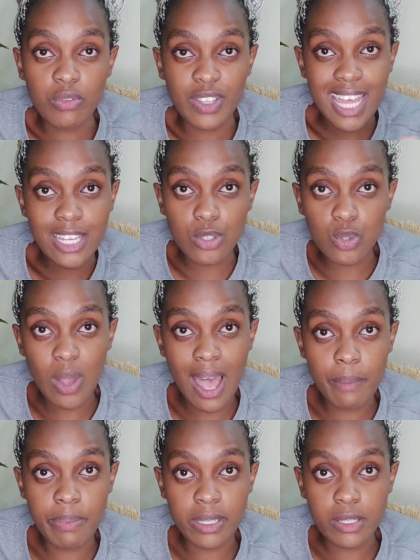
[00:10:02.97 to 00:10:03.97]
for that to
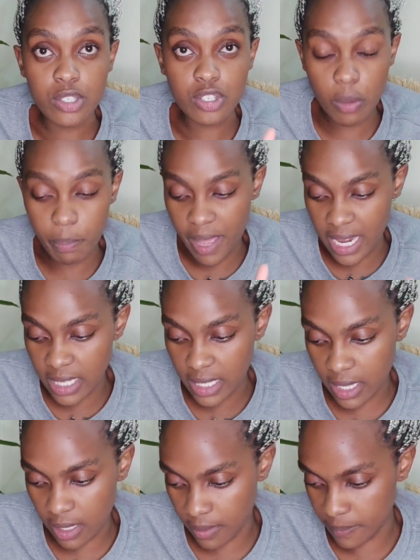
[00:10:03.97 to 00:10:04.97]
happen. Stop
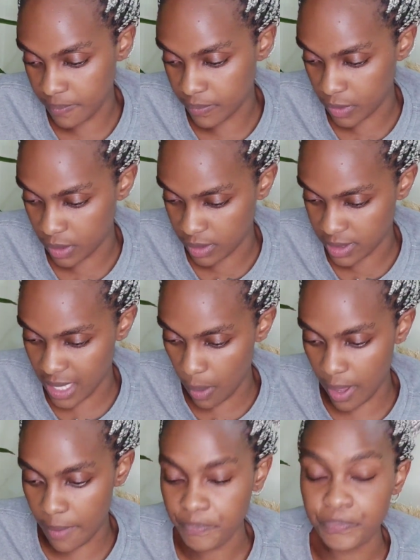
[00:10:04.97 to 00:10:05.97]
panicking.
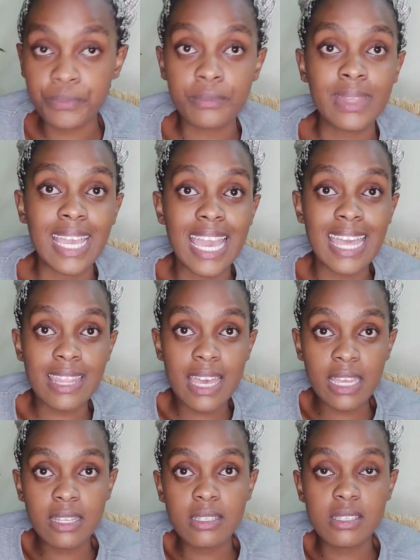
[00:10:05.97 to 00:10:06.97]
Sawa? And
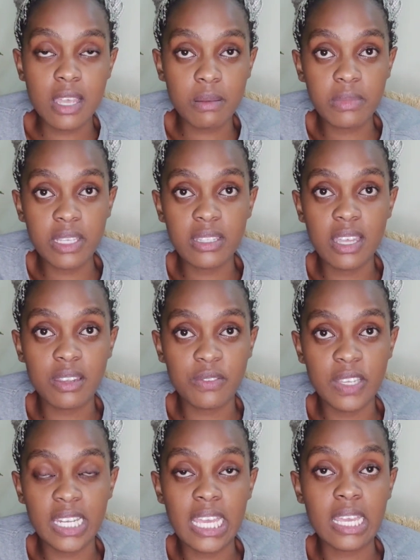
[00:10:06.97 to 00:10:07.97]
then something that I
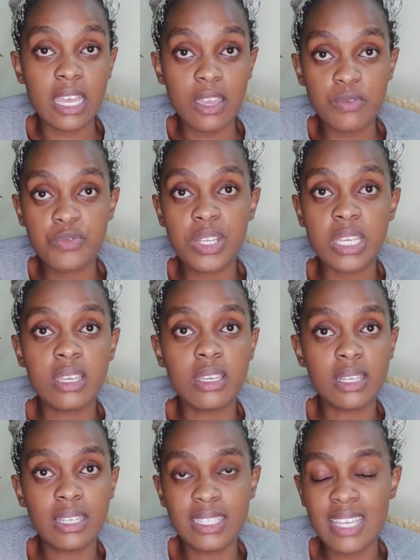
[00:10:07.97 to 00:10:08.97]
feel like every
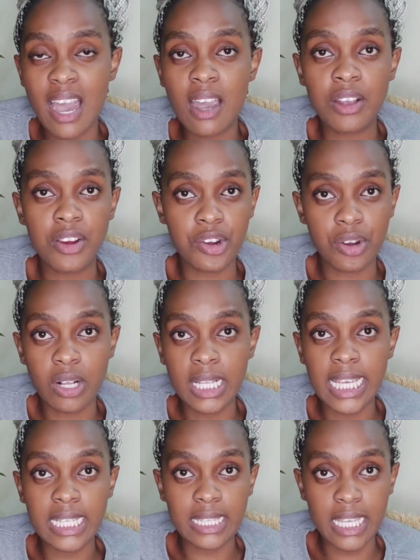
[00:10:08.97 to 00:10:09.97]
young girl
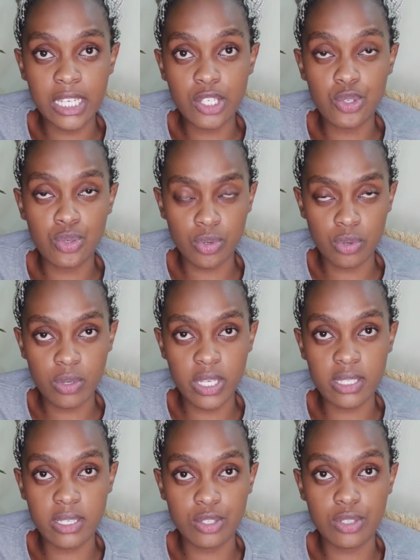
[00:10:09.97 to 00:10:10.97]
and lady should know
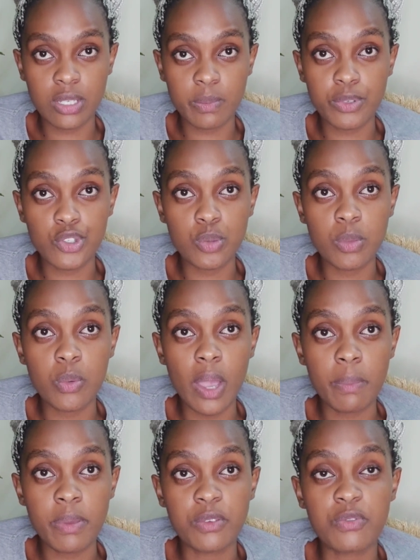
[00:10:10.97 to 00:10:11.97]
is that you're supposed to be
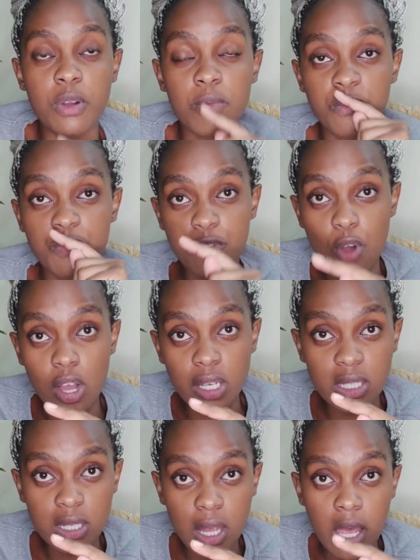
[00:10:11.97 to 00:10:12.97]
wiping from
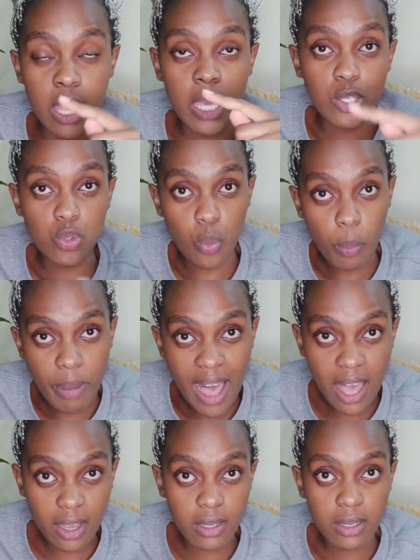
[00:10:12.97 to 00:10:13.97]
front to
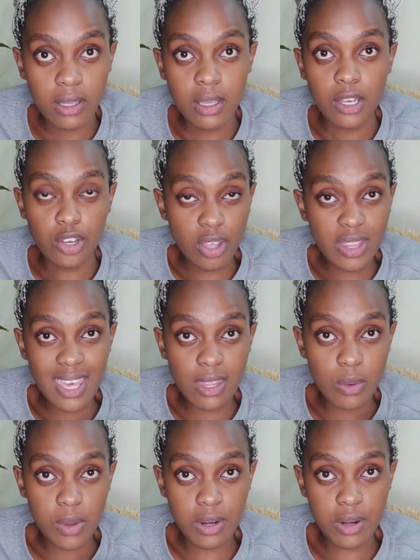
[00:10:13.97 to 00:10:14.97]
back, not the
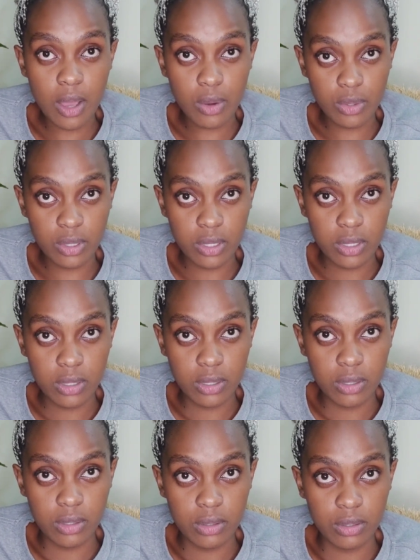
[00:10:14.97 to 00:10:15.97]
other way around.
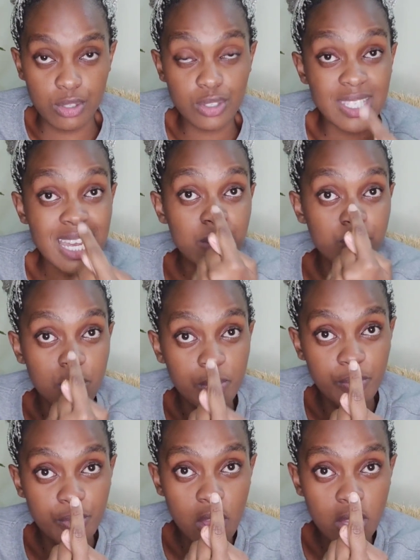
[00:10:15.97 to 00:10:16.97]
You start
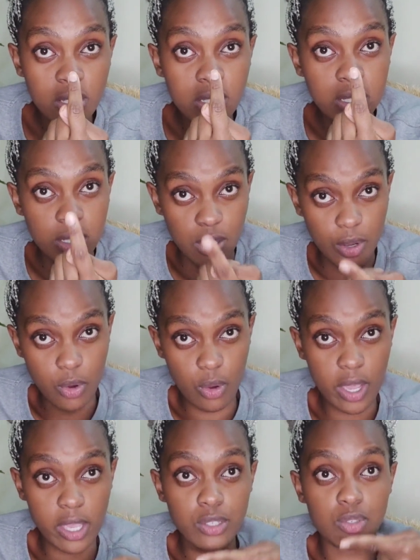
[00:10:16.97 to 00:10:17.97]
from front
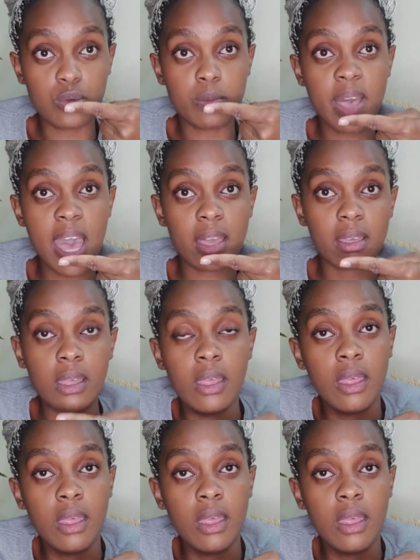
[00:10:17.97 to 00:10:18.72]
going to back.